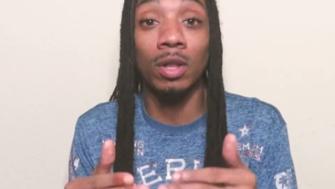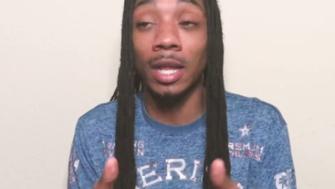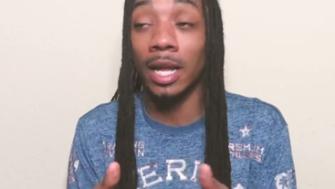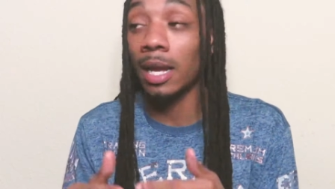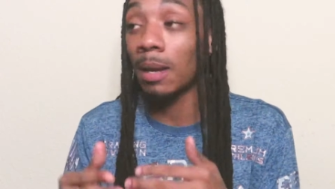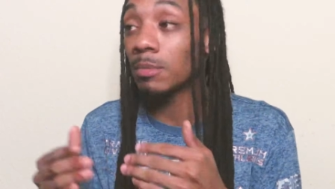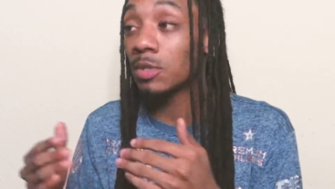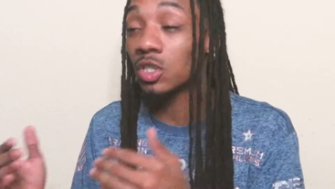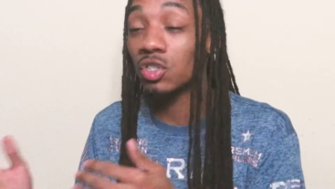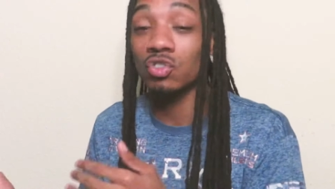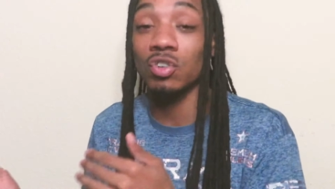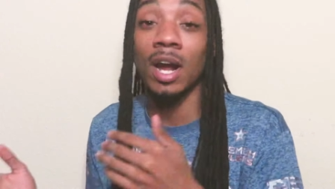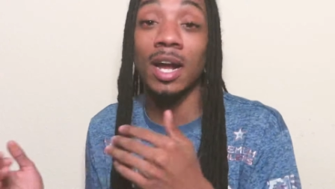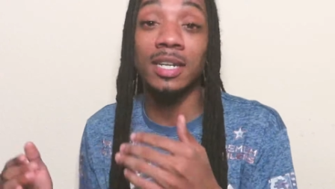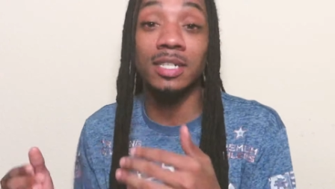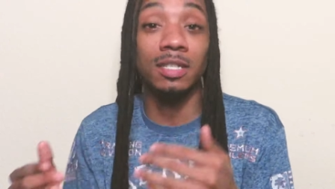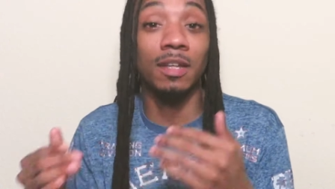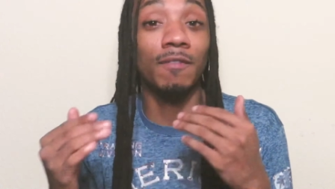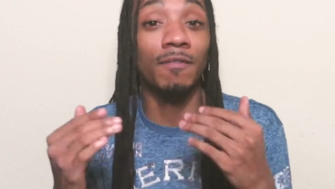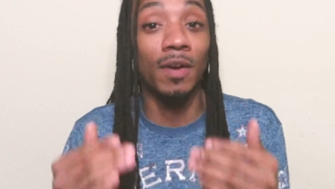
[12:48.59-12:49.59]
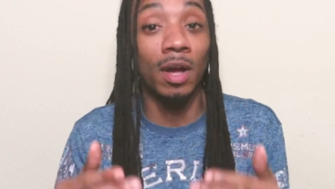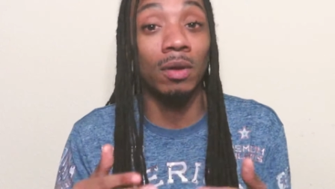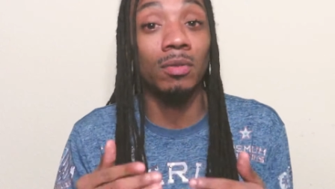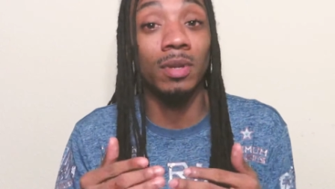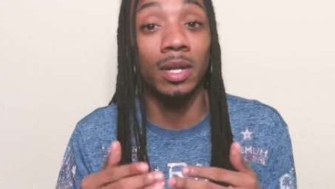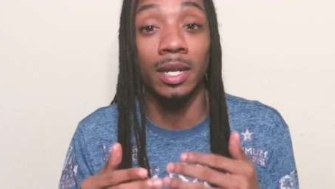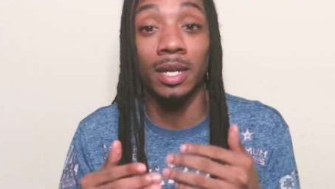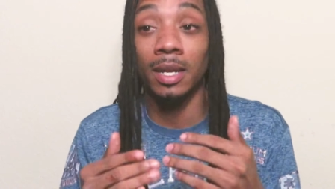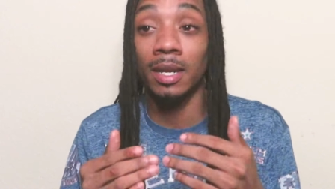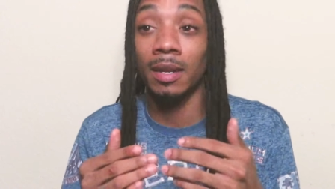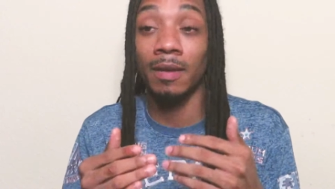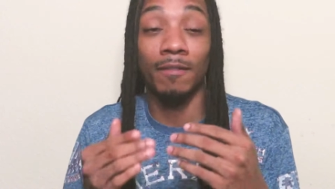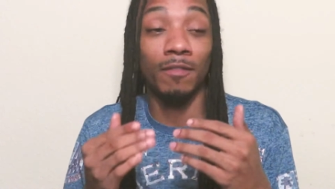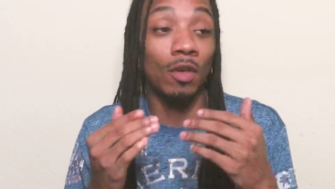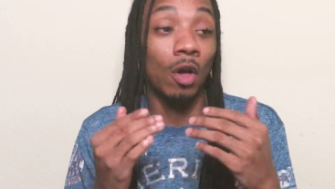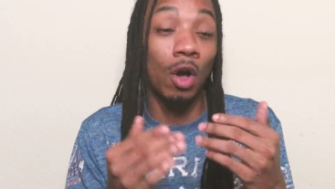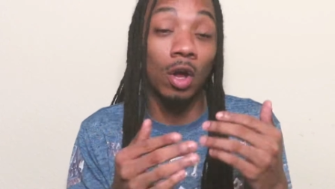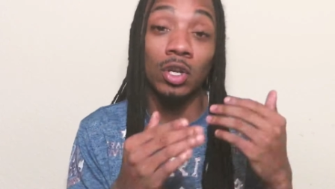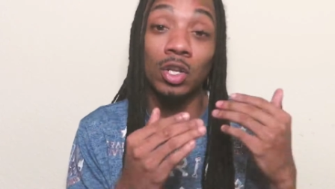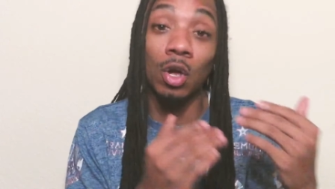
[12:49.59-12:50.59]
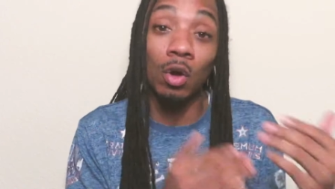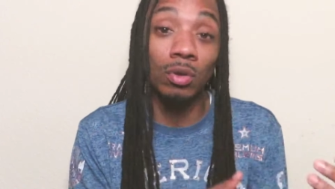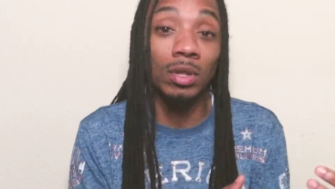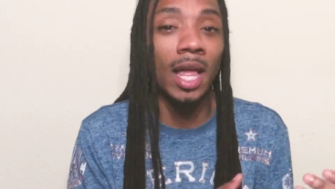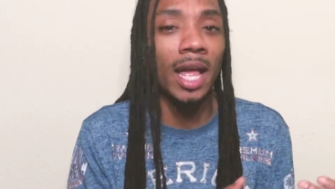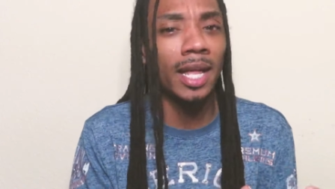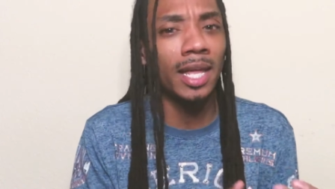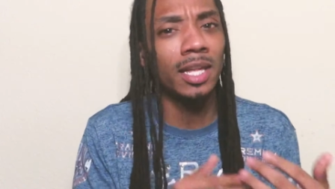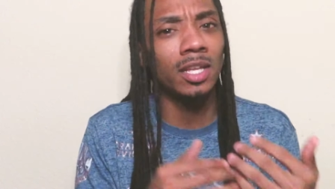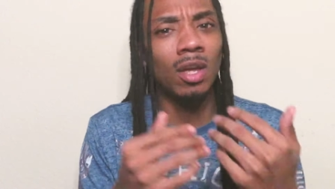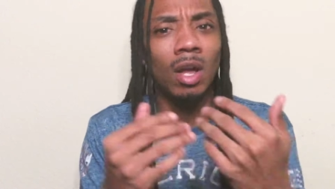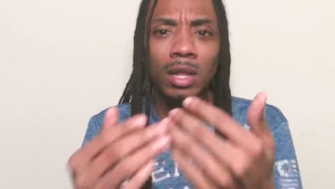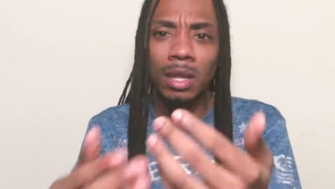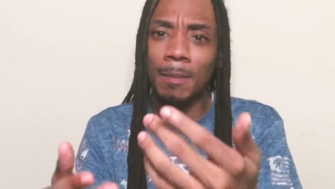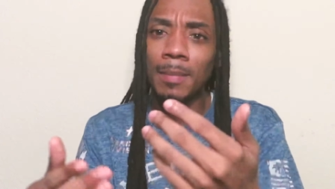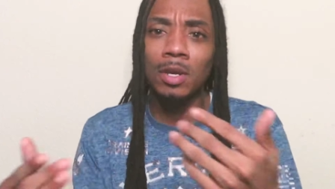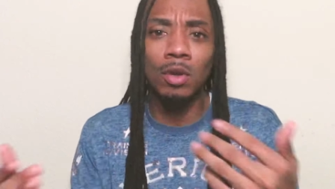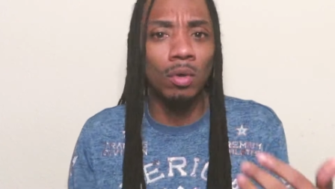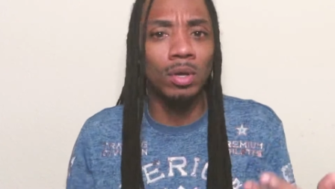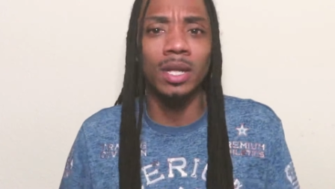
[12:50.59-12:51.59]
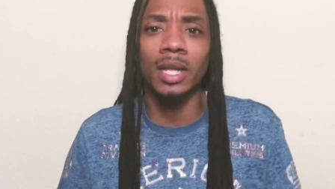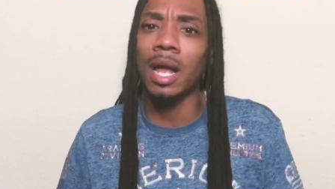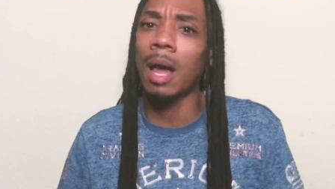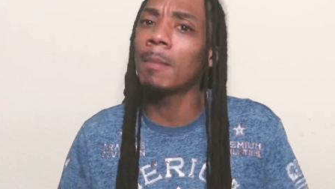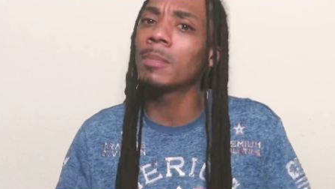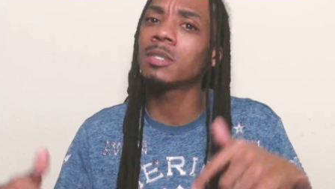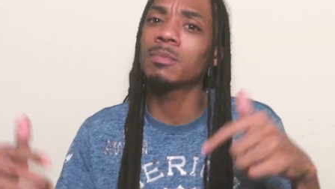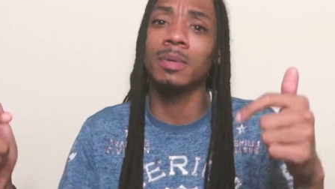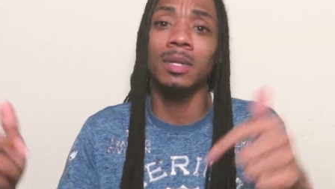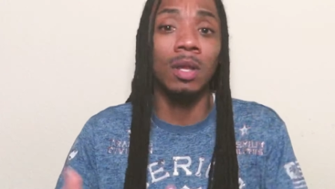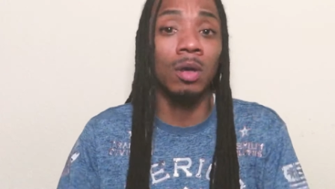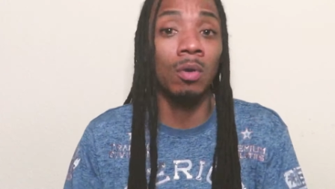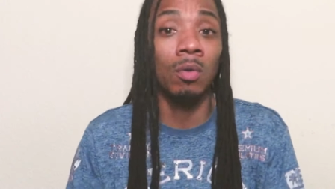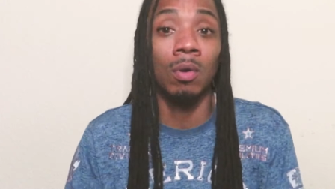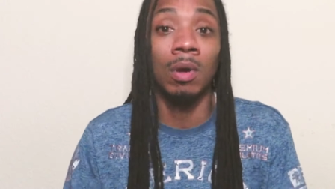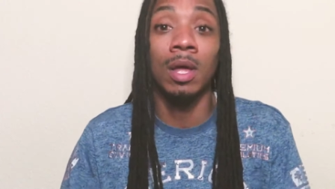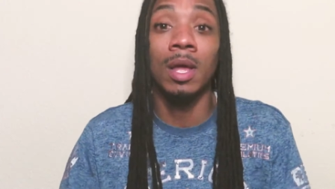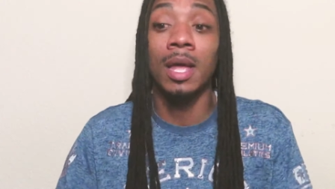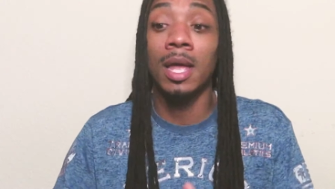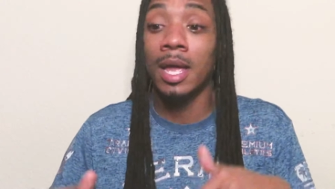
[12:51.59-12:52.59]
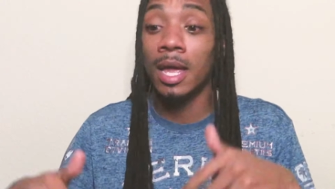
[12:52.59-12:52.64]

Like, I'm just trying stuff out, and then if y'all don't like it, y'all let me know in the comments below.